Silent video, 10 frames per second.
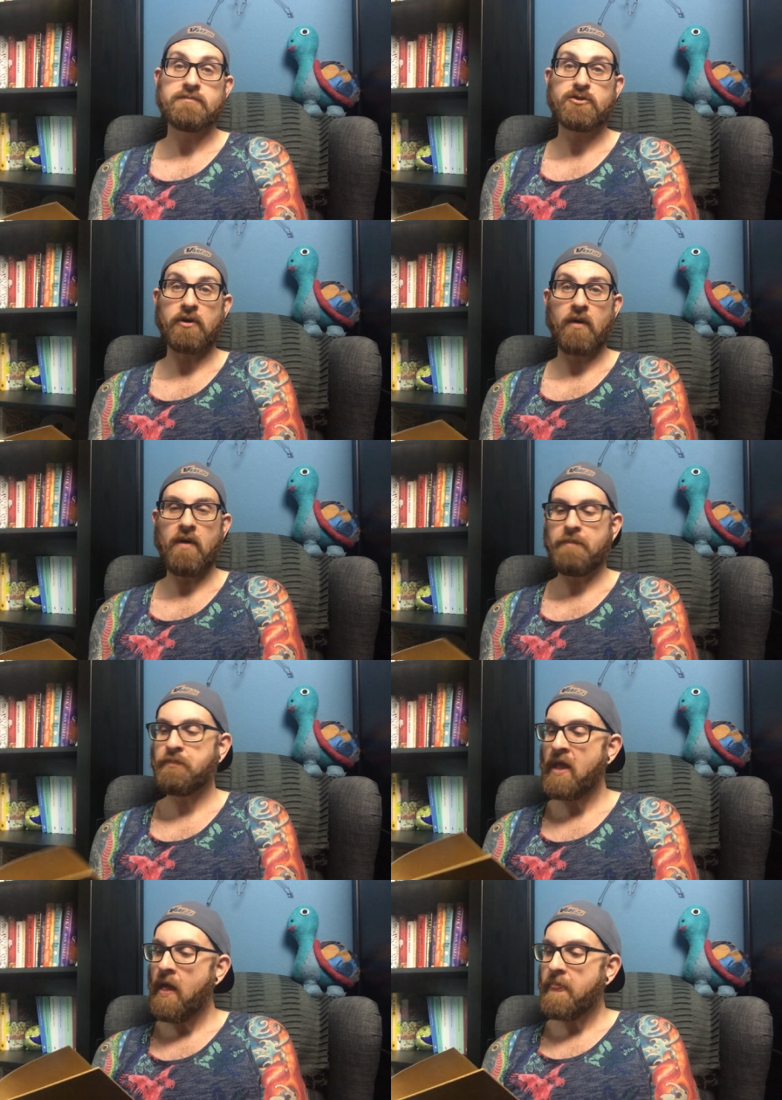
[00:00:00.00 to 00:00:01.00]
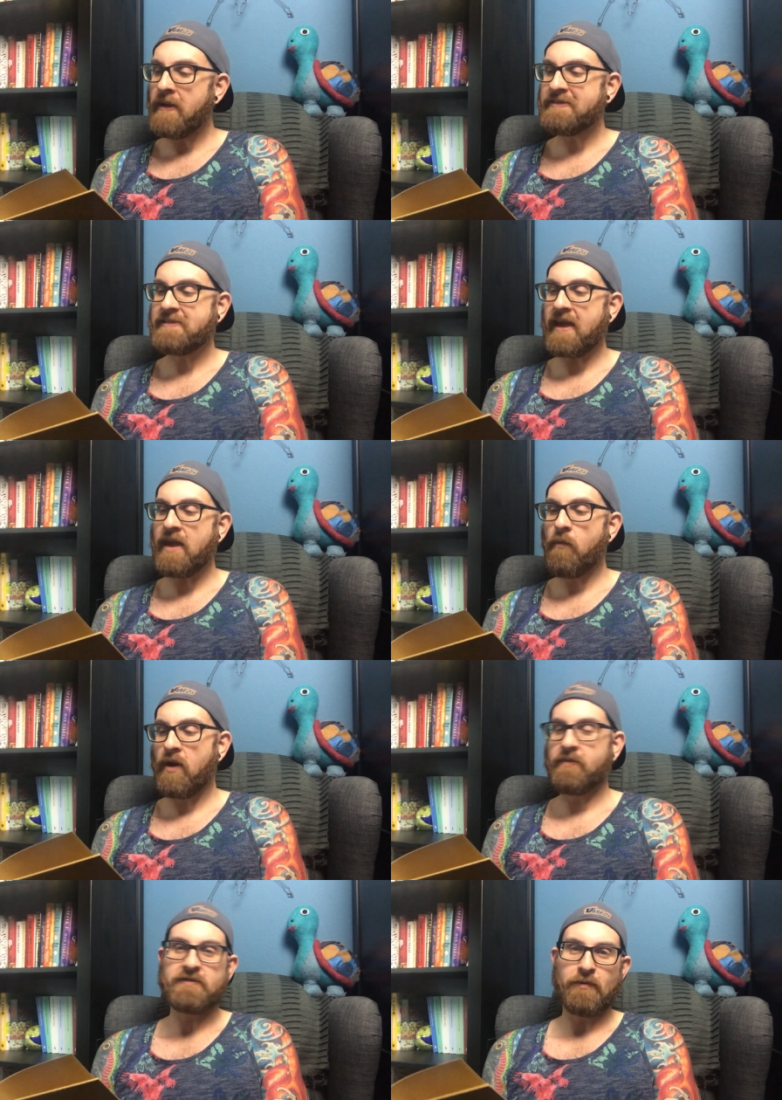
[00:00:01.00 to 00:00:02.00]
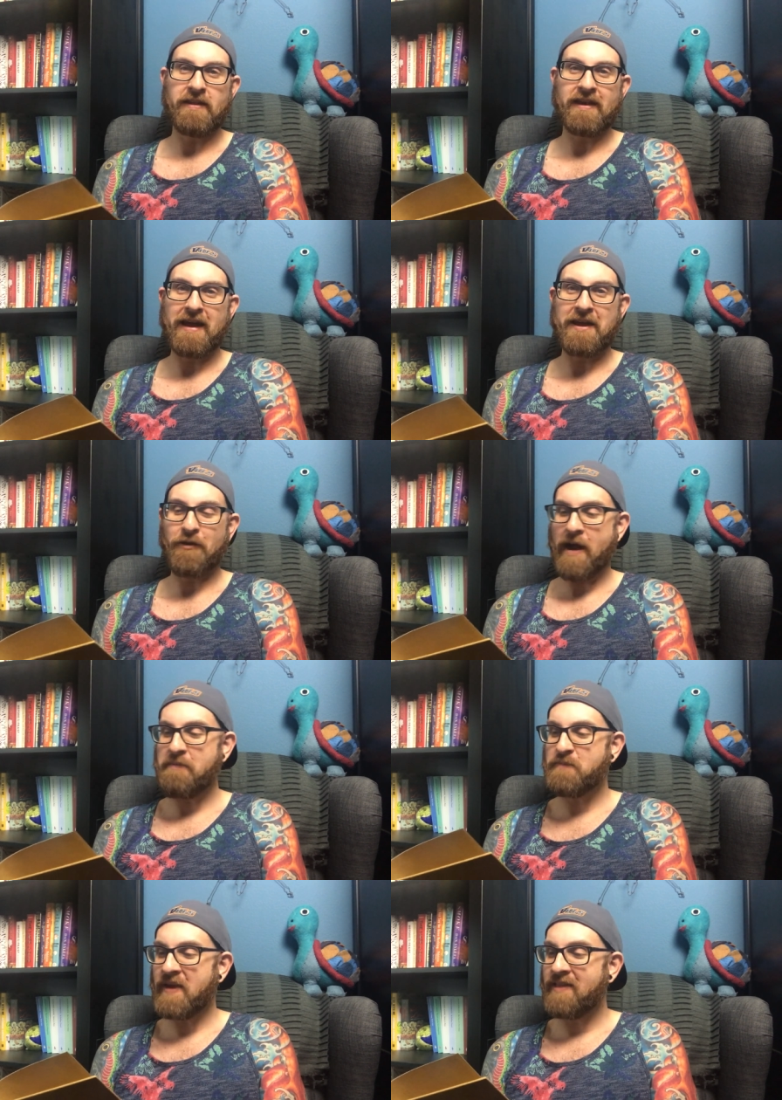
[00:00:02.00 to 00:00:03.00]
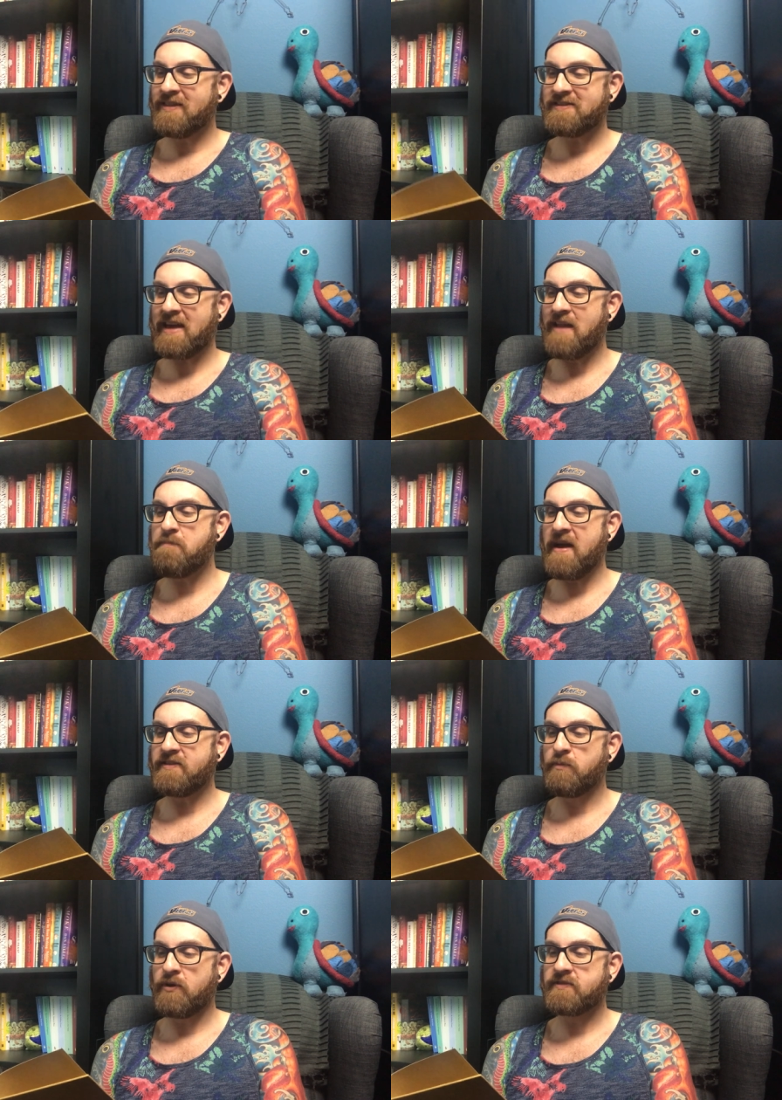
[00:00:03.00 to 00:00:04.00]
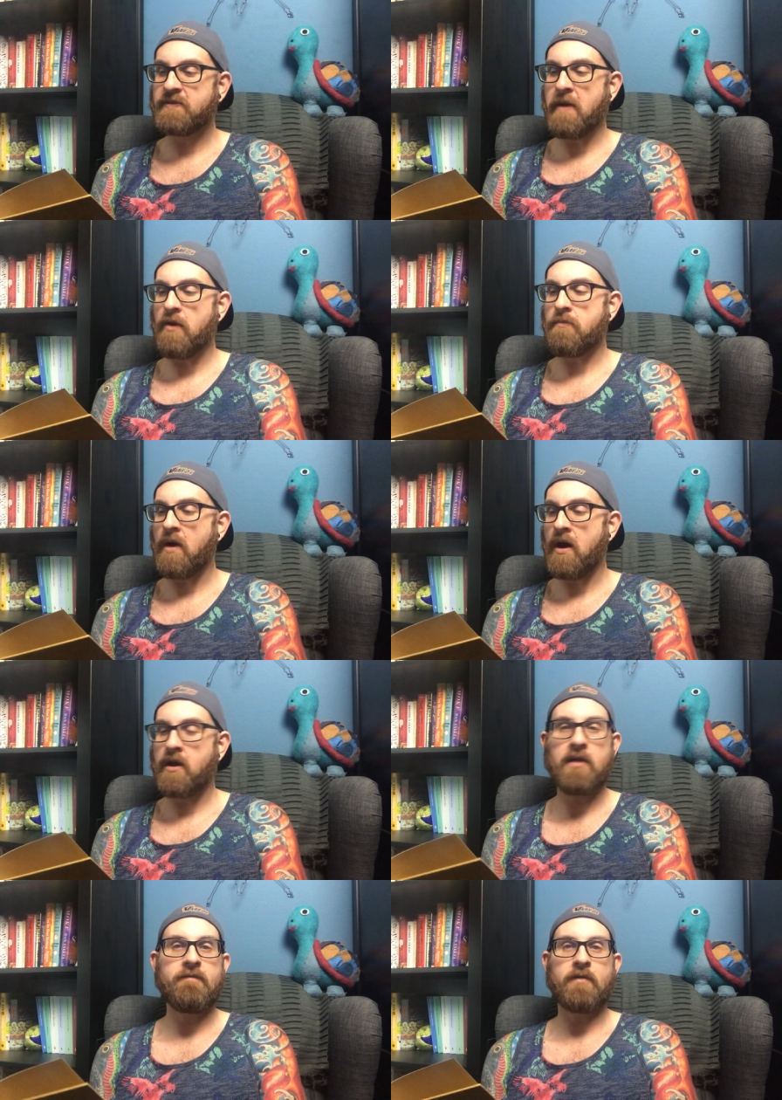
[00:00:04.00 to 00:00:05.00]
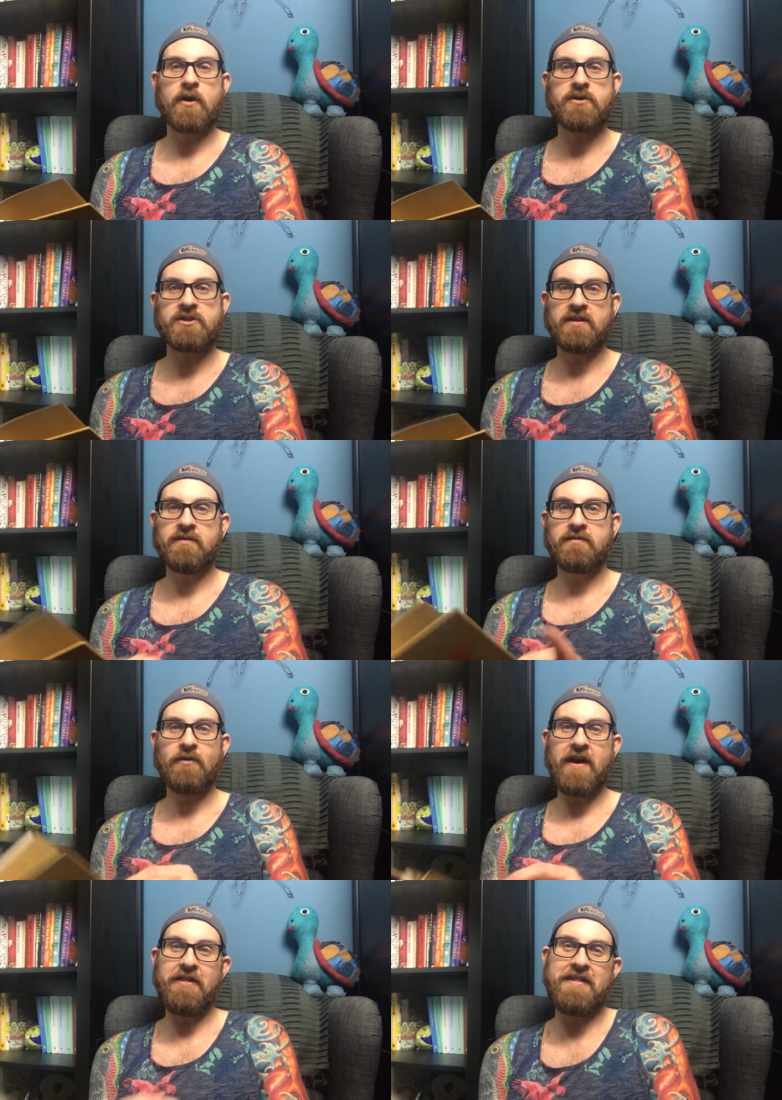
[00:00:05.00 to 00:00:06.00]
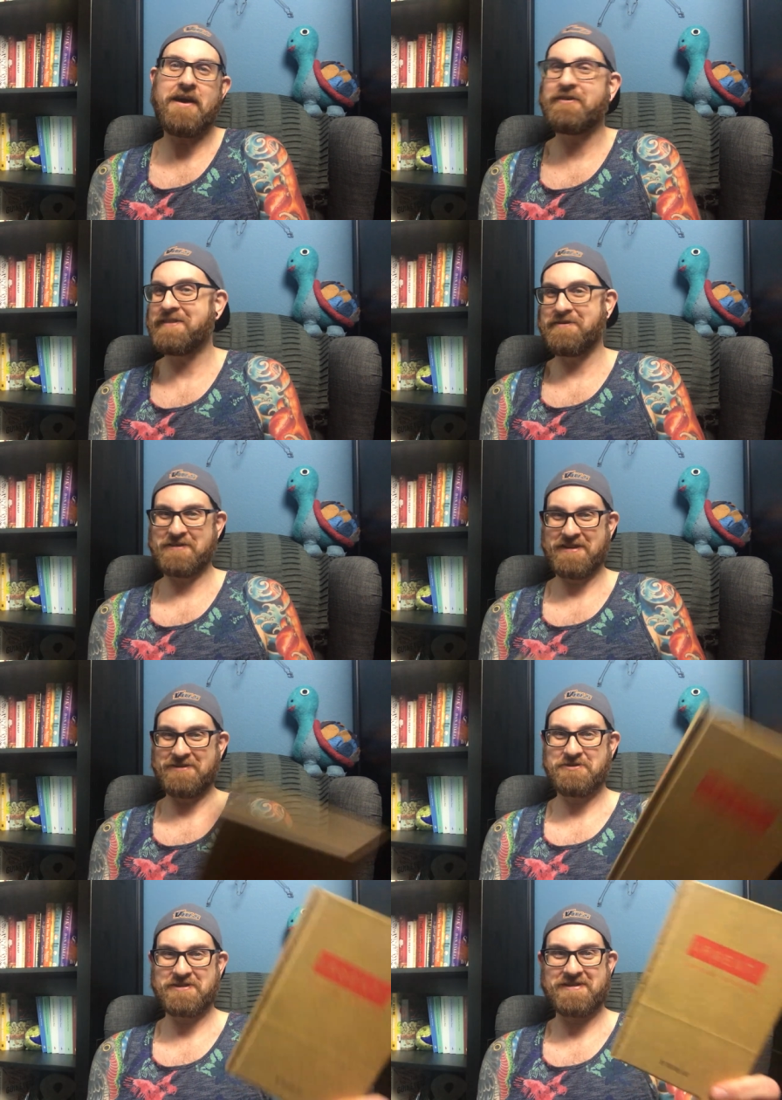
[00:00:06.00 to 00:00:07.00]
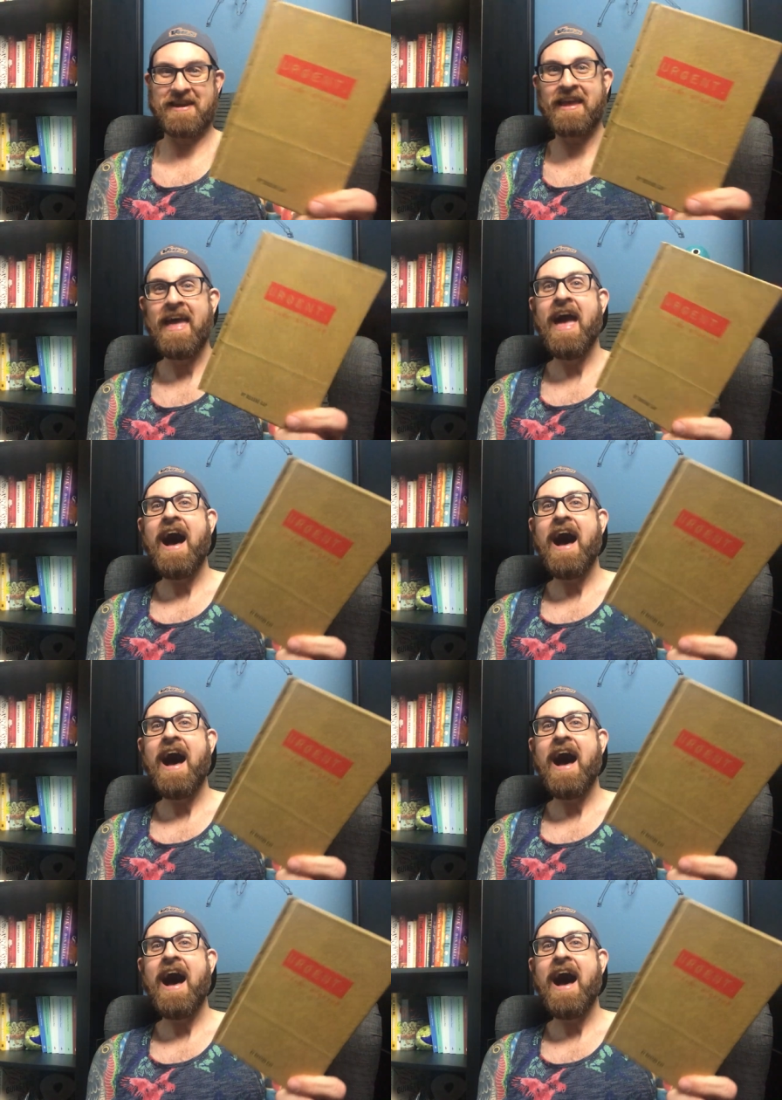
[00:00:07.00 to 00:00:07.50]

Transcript: Story one. The second one was the one that kind of grabbed me. The 10 Best Books About Modern Virgins. So I thought that sounded interesting.